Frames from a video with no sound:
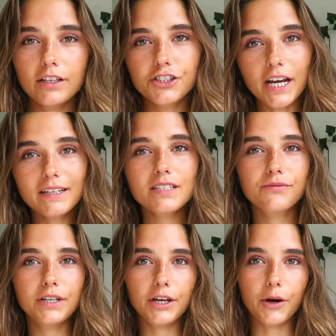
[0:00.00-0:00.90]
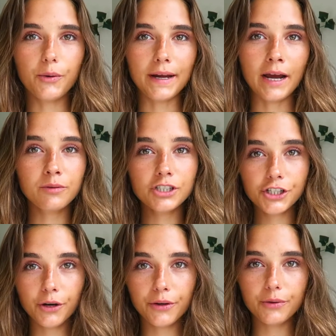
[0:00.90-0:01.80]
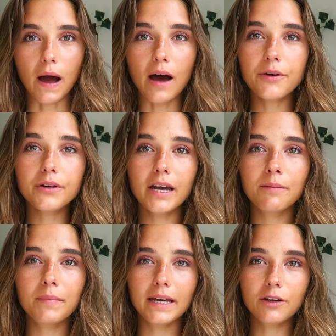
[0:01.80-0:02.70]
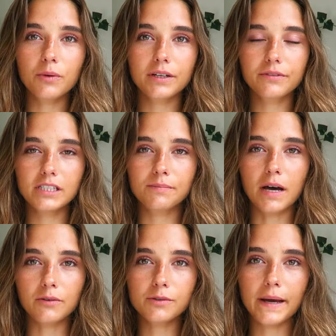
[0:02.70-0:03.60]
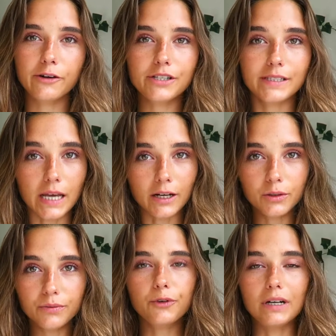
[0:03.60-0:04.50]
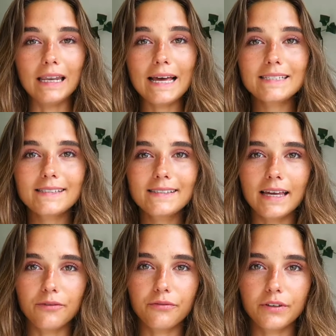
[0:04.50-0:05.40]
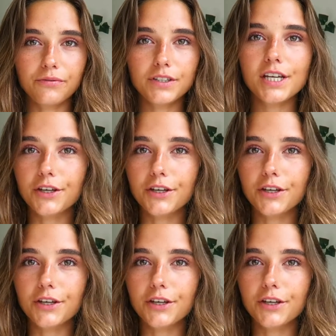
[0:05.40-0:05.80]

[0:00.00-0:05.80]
check this video and I will show you how you can make one of these mounts by yourself for less than 50